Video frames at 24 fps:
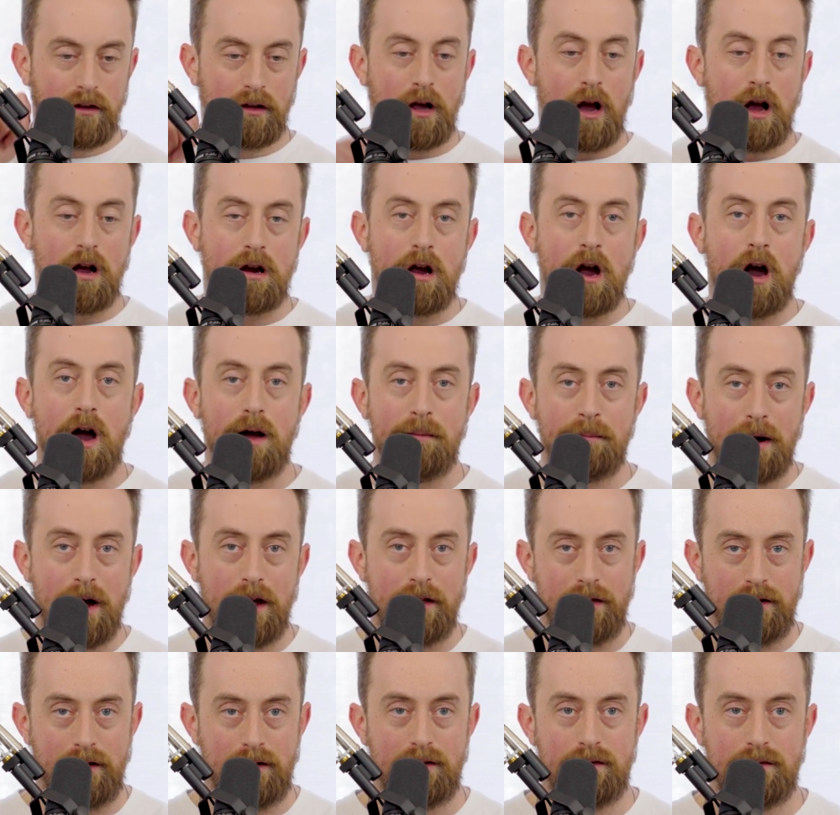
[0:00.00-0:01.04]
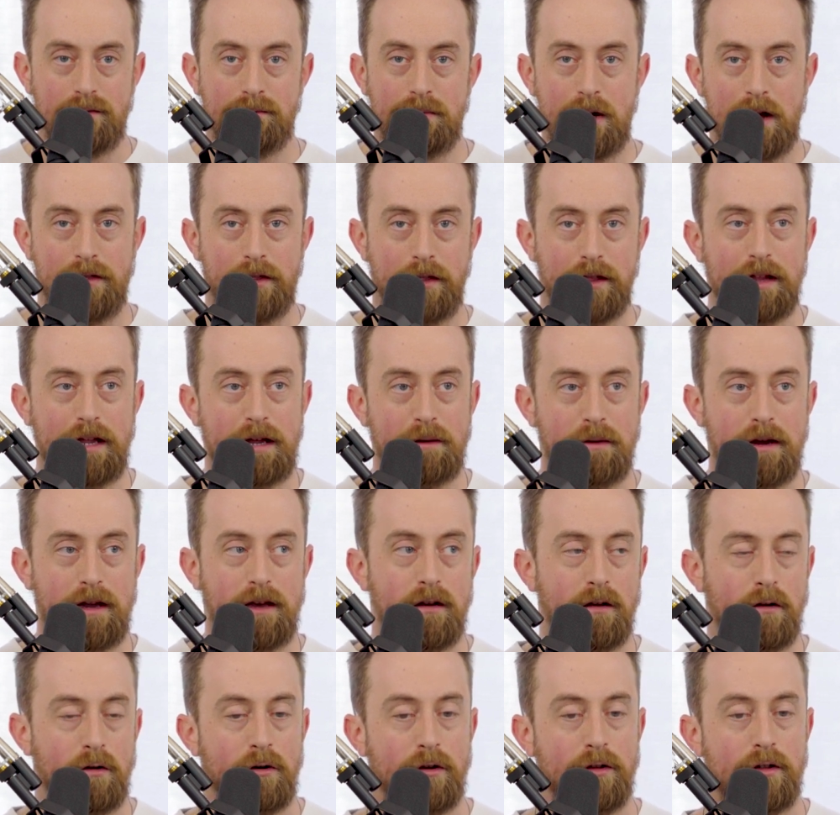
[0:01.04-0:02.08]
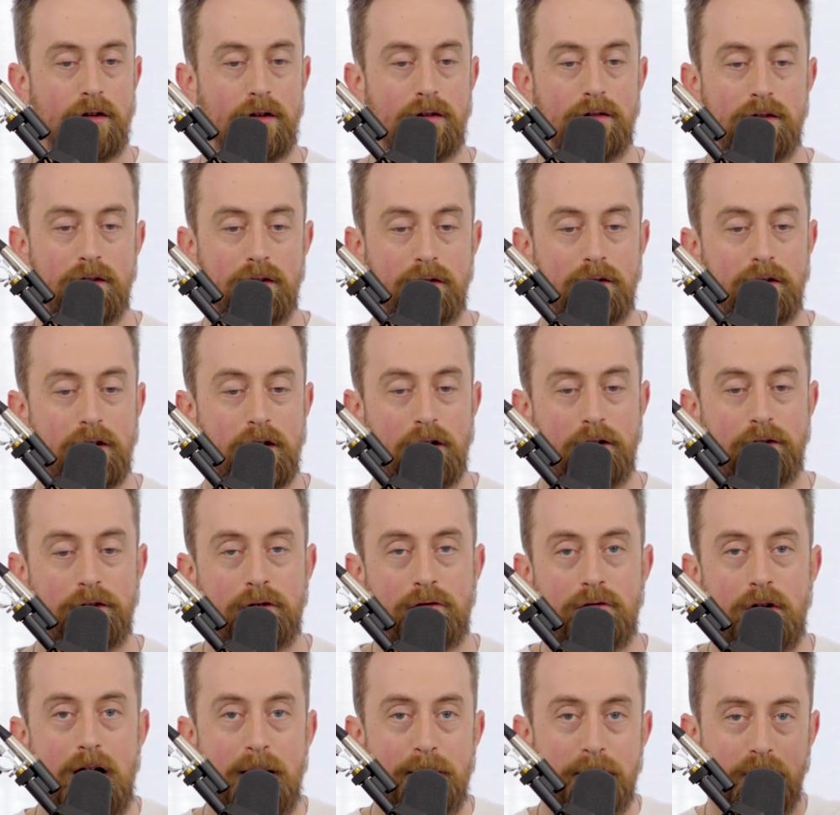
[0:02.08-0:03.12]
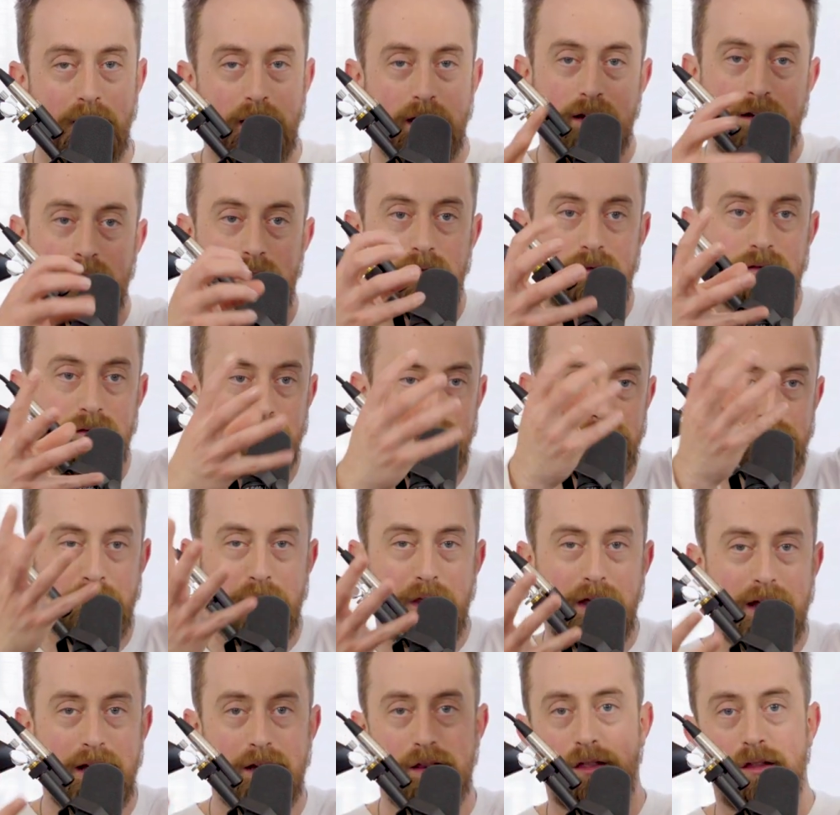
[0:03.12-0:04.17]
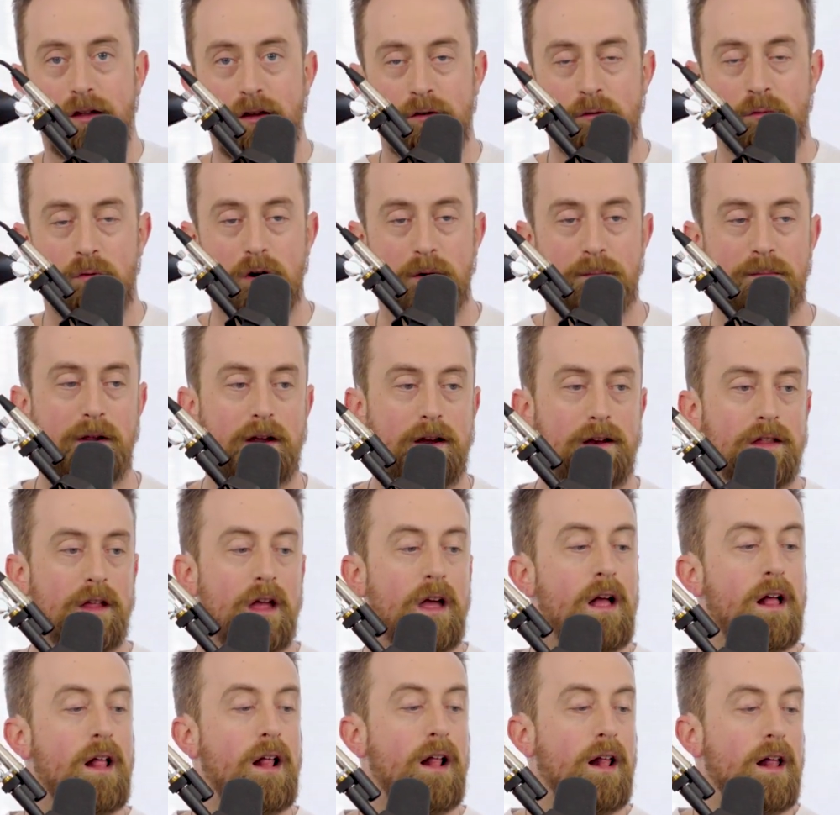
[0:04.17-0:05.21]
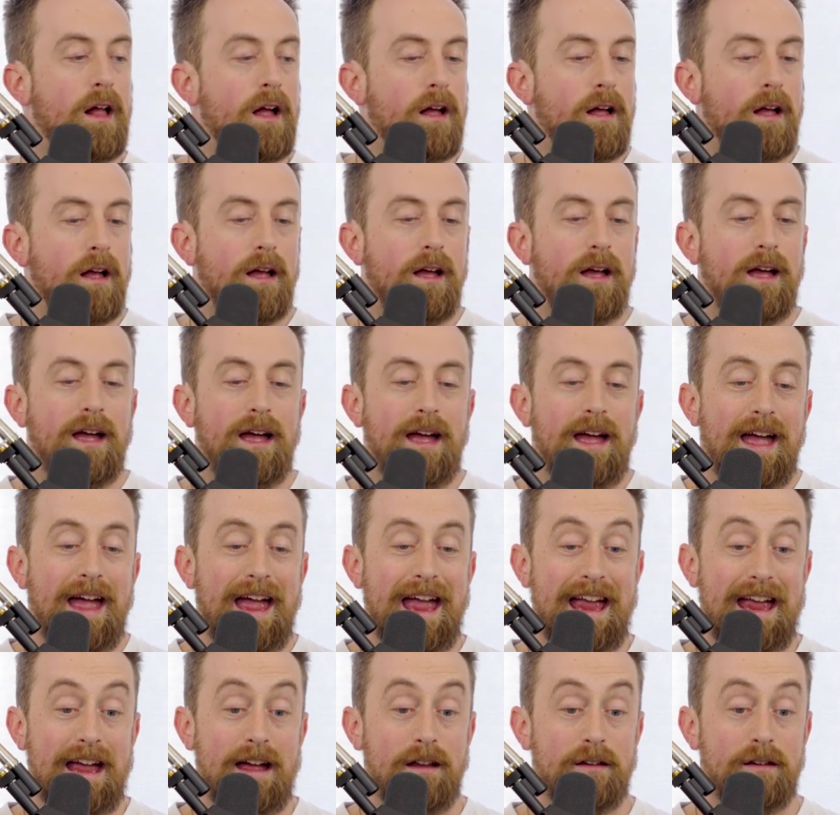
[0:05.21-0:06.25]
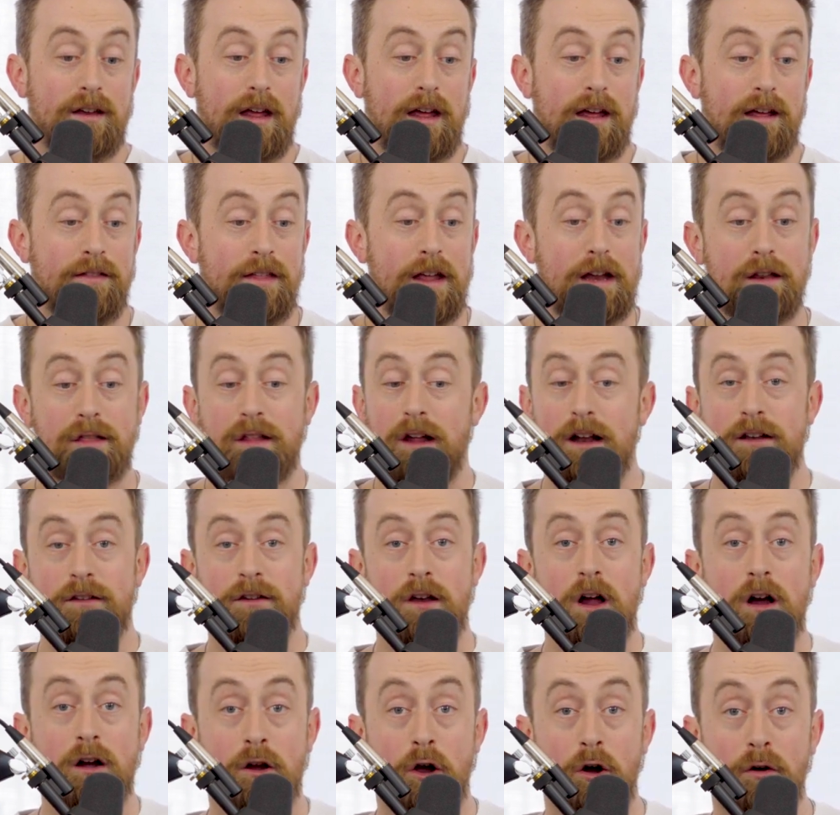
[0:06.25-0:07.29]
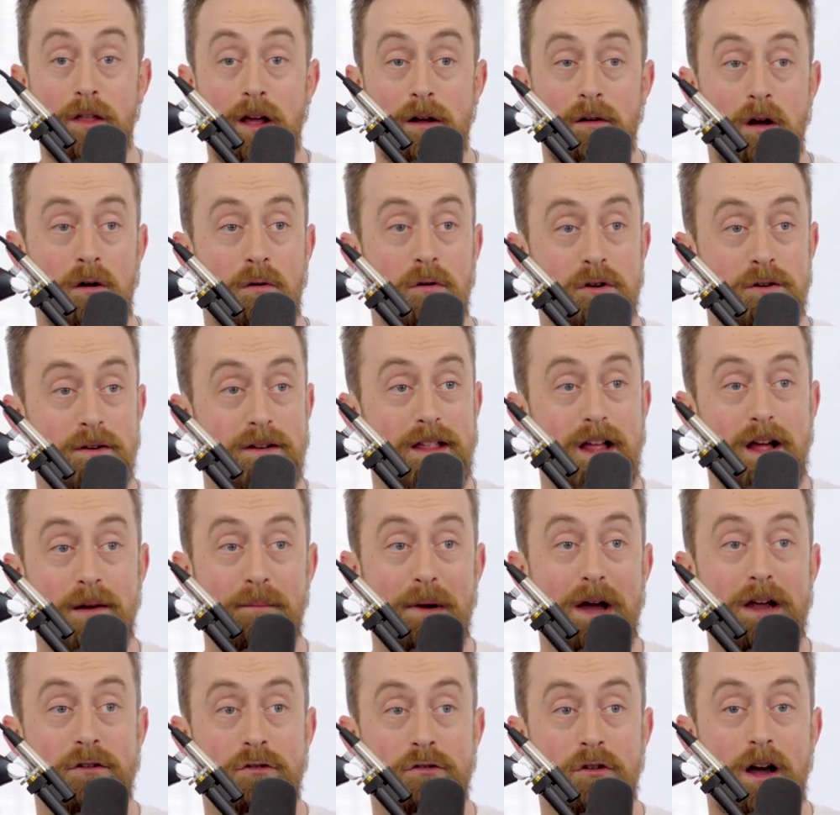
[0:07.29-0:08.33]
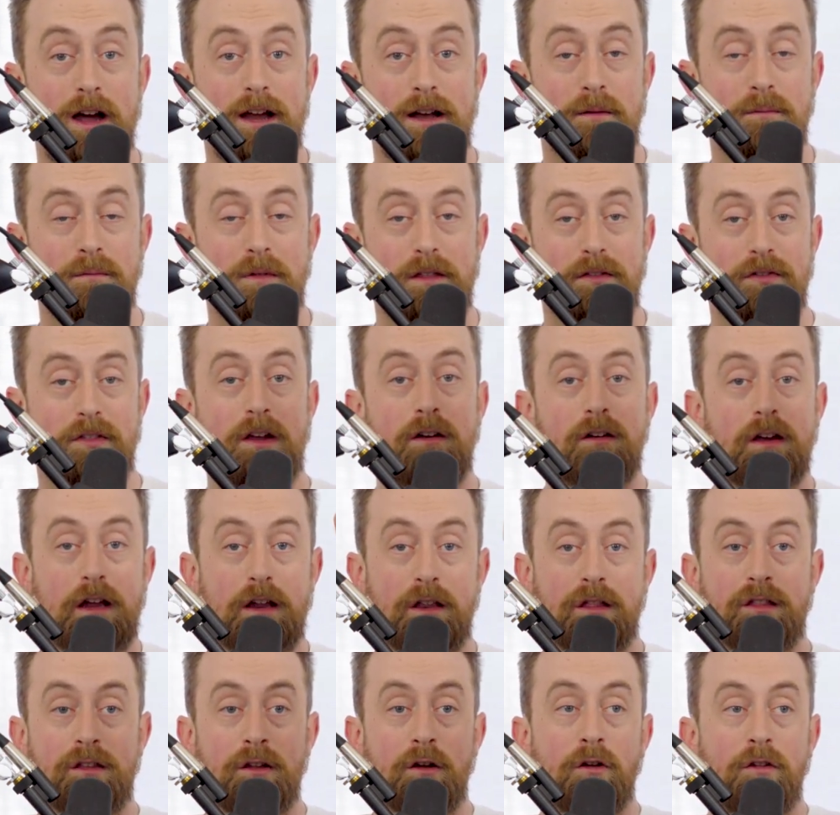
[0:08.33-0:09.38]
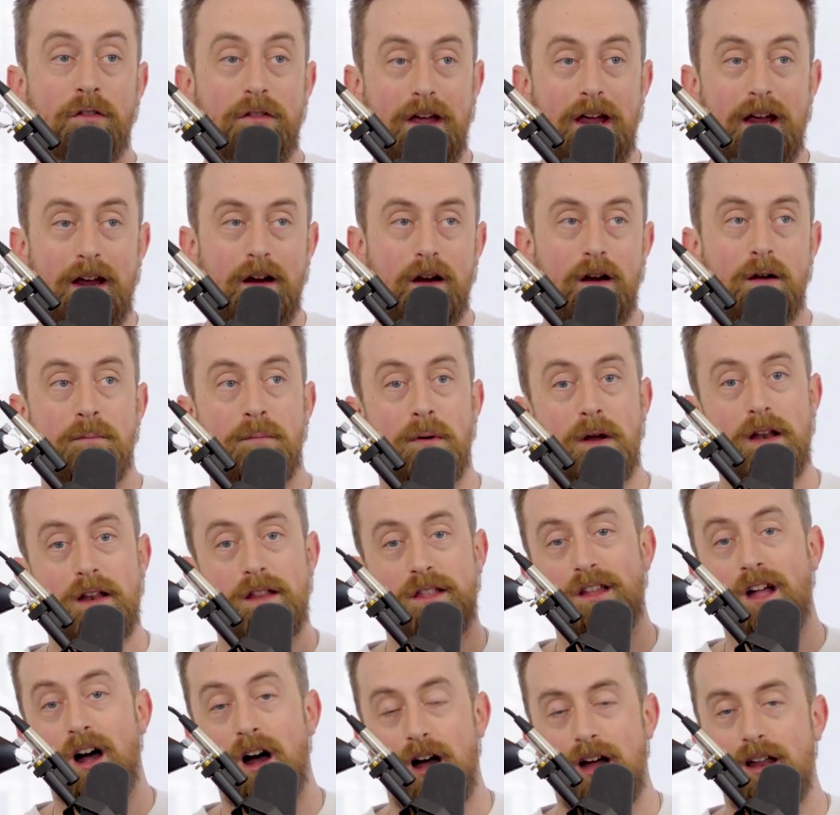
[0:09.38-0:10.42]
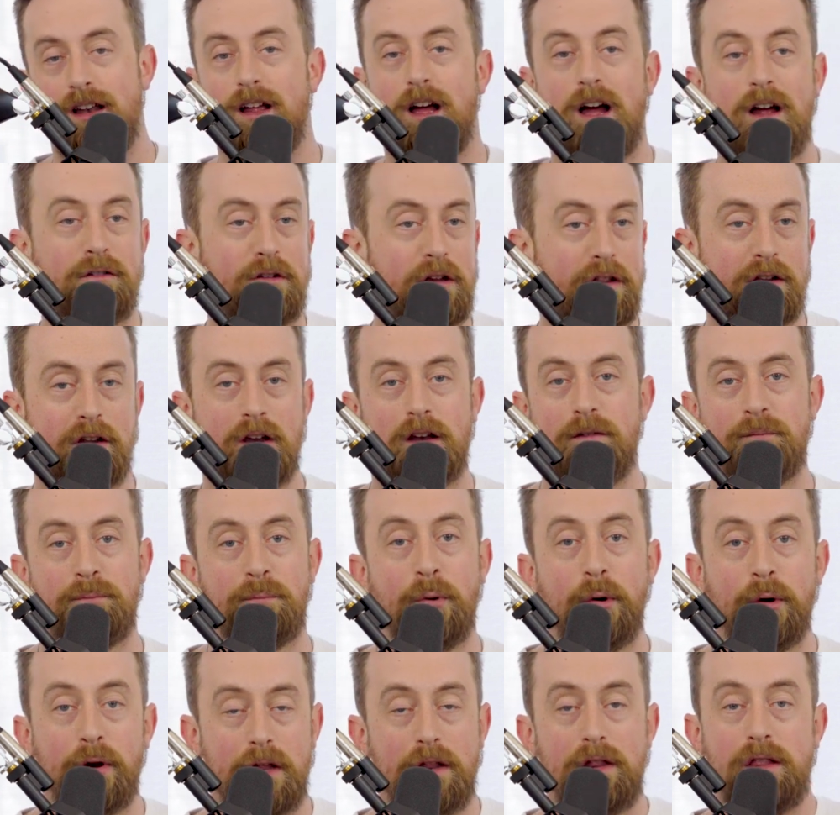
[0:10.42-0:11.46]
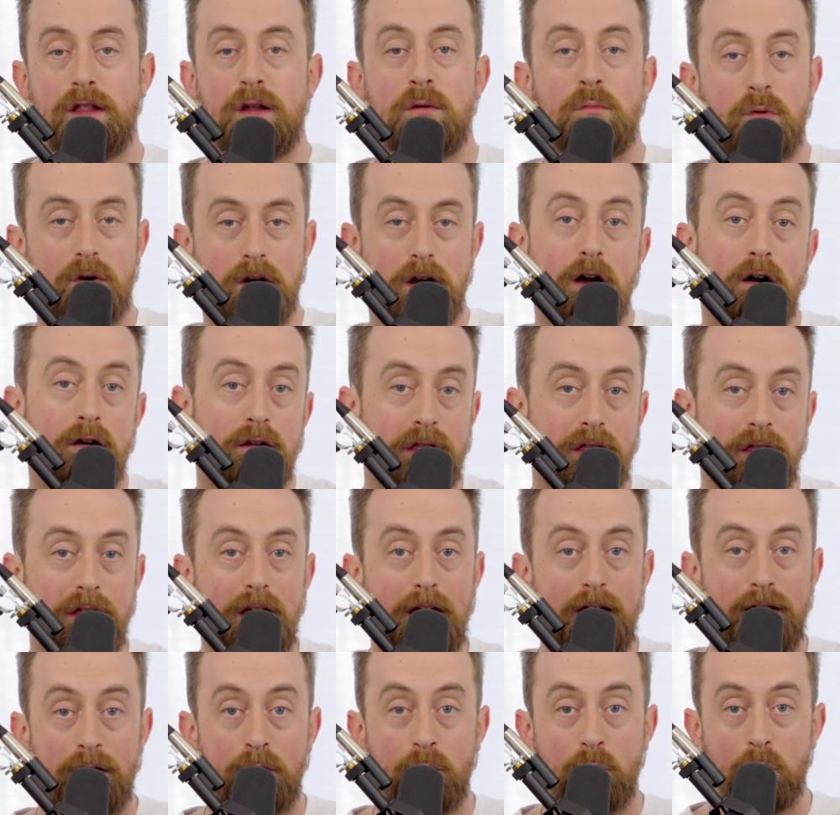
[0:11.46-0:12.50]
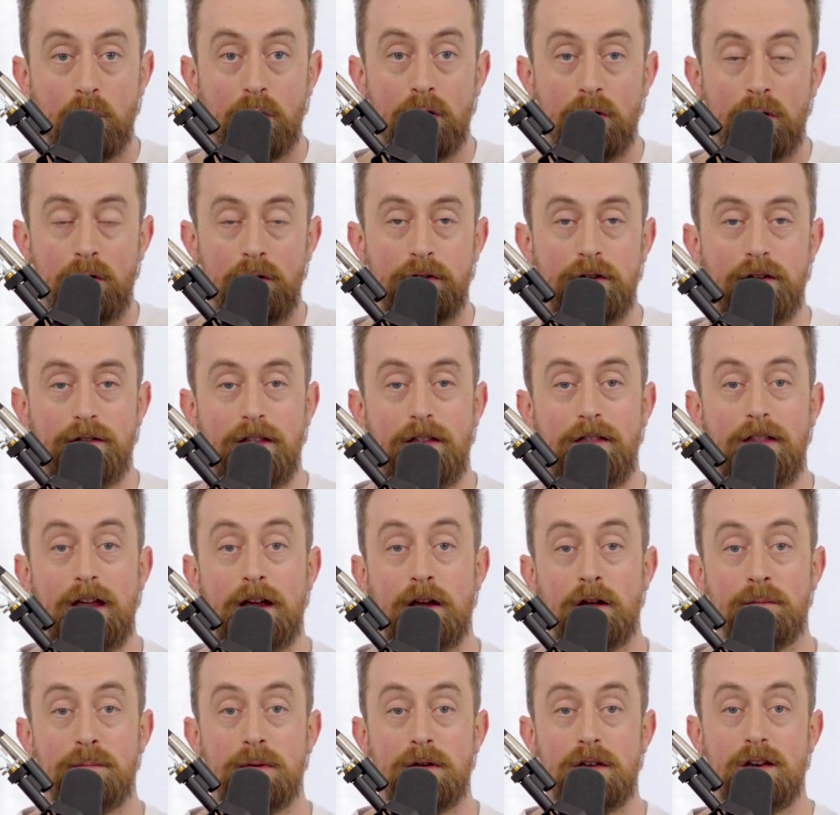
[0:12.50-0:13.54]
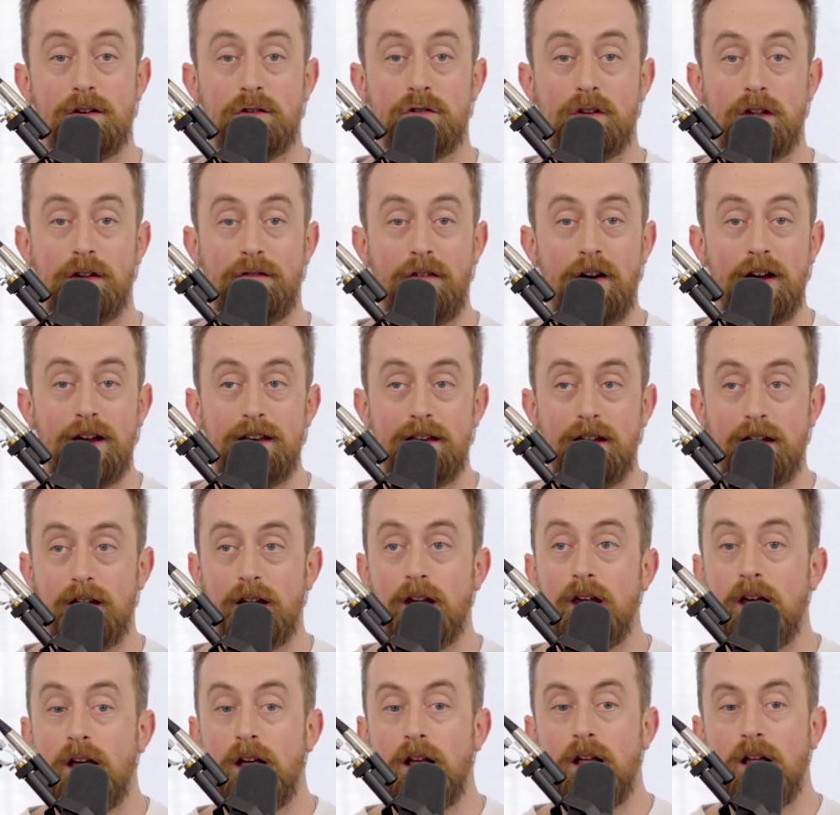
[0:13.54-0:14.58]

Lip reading: Got caught by the seaweed or the grappling plants, underwater plants. And they decided to not go that route, which means that magical item in theory is still there, but it's not. I'm just going to put it somewhere else in the world that they could potentially find it.